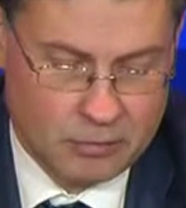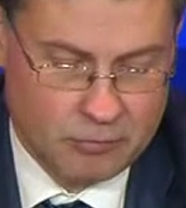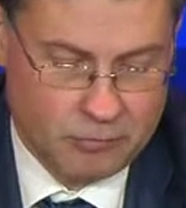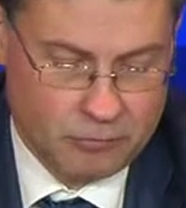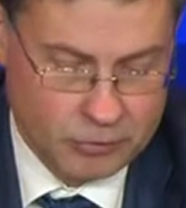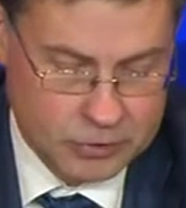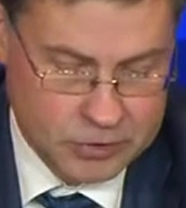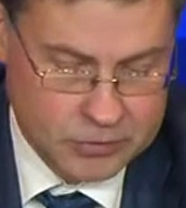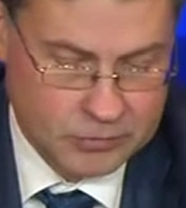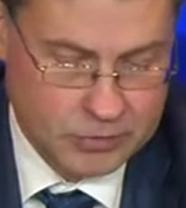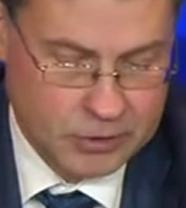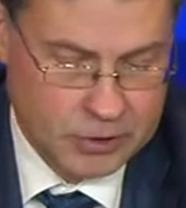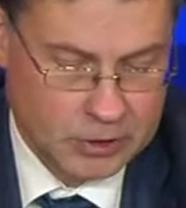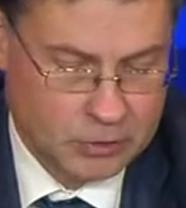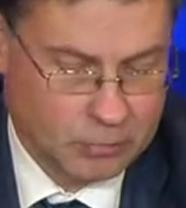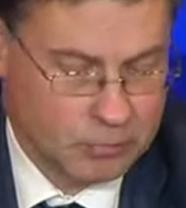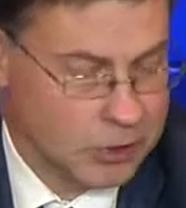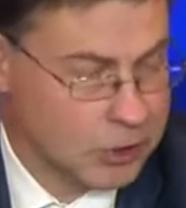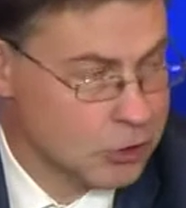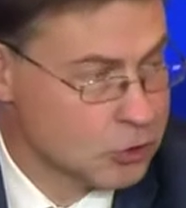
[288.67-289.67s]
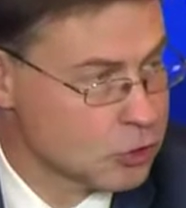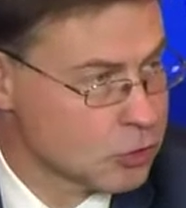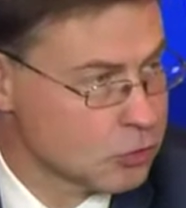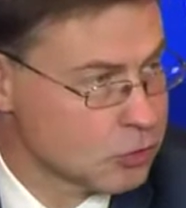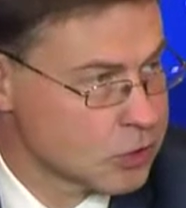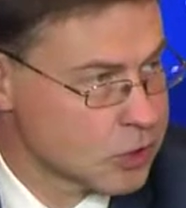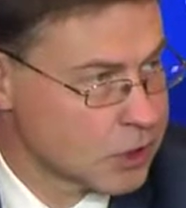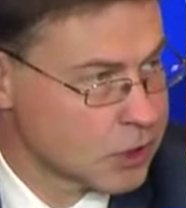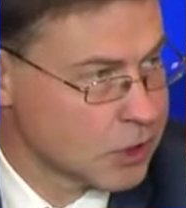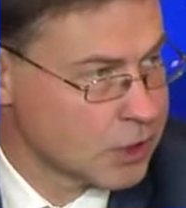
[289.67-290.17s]
First, we need to make
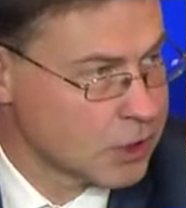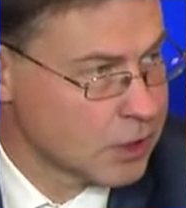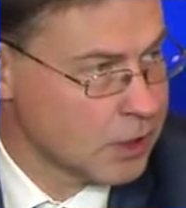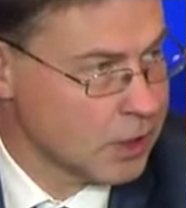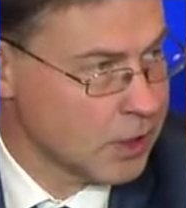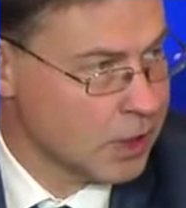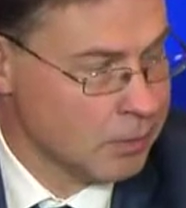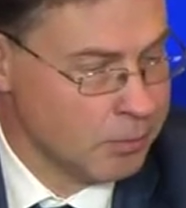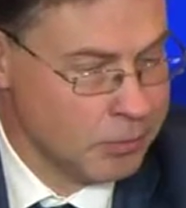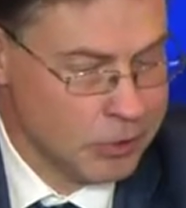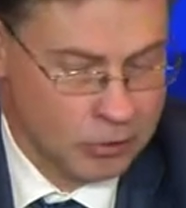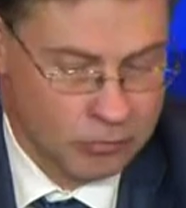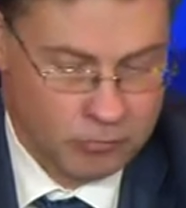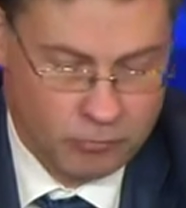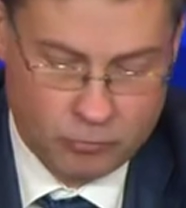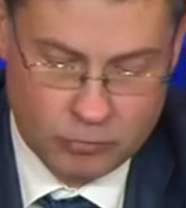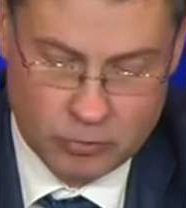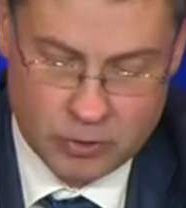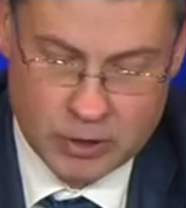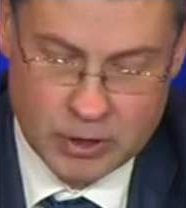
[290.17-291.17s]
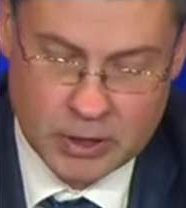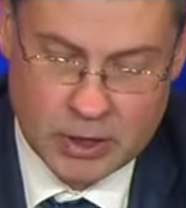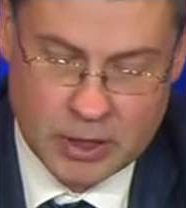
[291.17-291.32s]
sure that AML4